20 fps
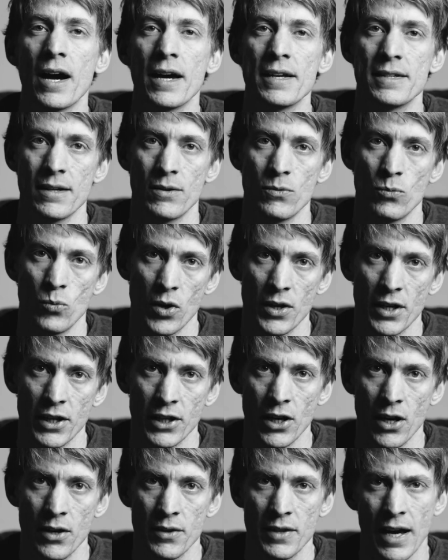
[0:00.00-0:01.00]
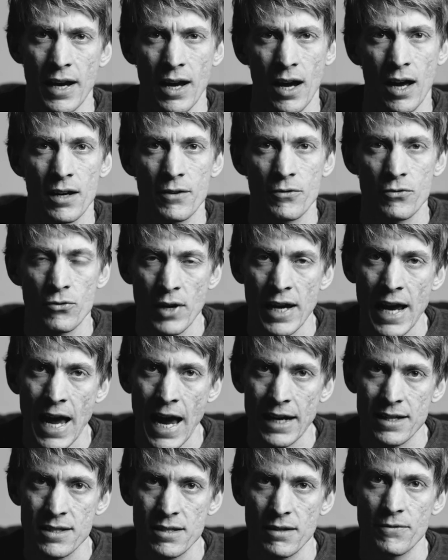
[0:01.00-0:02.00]
I didn't want to go that kind of
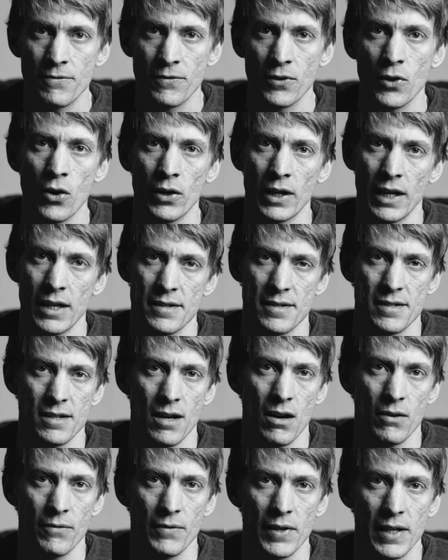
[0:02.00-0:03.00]
reactive vlogging style